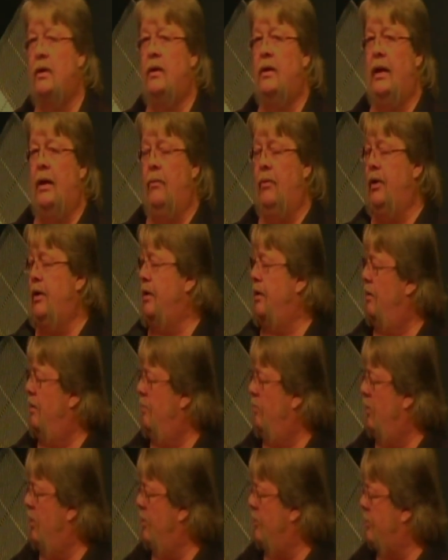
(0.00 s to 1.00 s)
And we need to
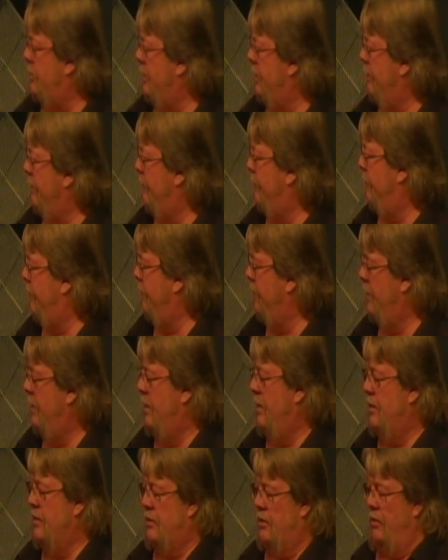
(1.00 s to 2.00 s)
humble ourselves.
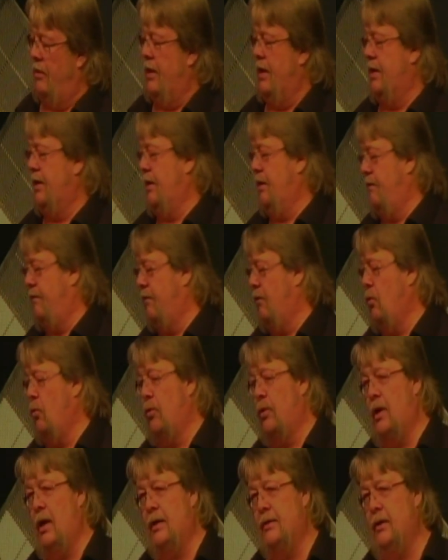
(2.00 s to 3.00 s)
So laying in the
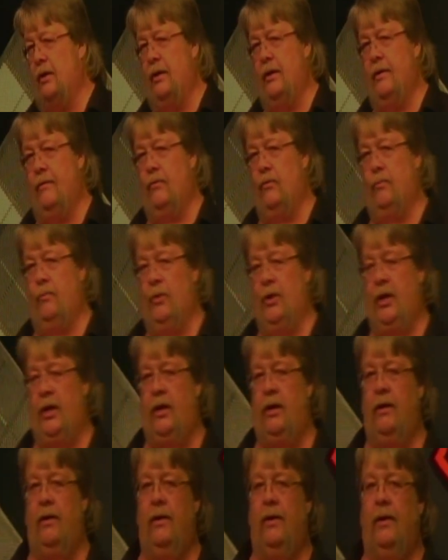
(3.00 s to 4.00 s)
floor, God delivered
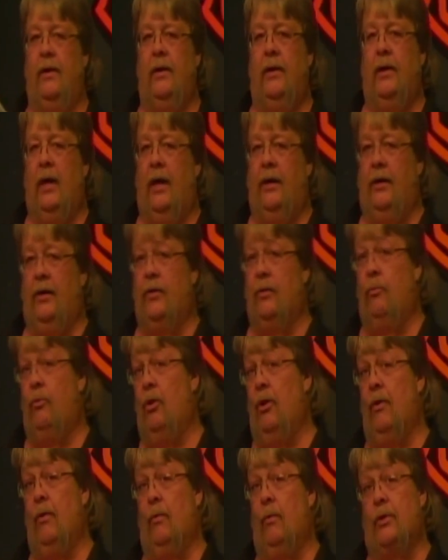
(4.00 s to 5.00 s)
me. Another
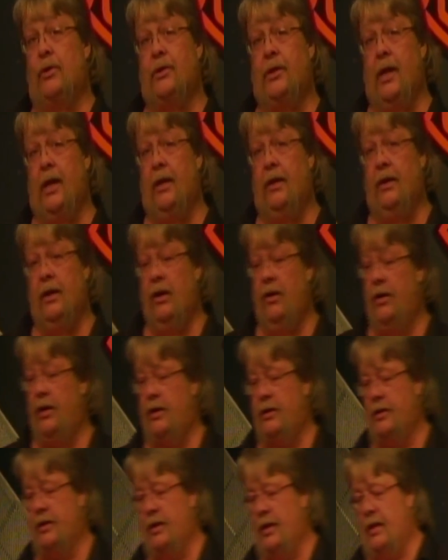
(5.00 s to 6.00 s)
brother was standing there, and he
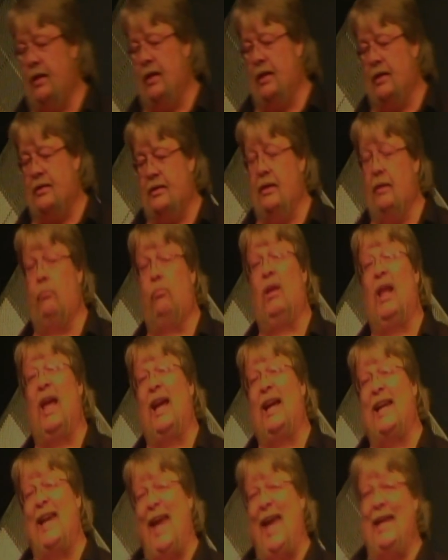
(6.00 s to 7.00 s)
said, Eddie, I see a
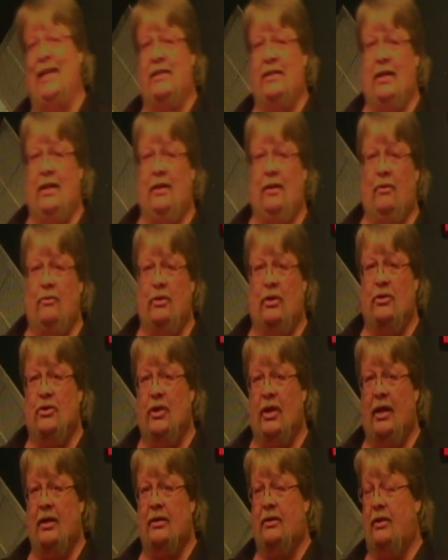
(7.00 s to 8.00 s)
black cat sitting on your
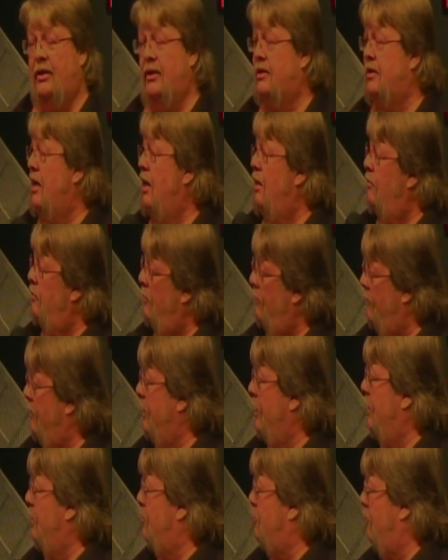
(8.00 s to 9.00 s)
chest, and it's got
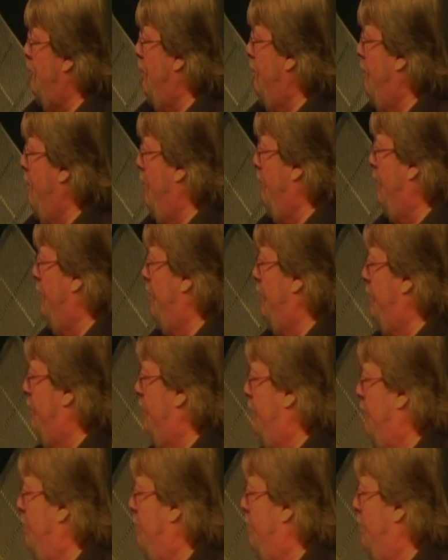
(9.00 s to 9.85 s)
revenge wrote on it.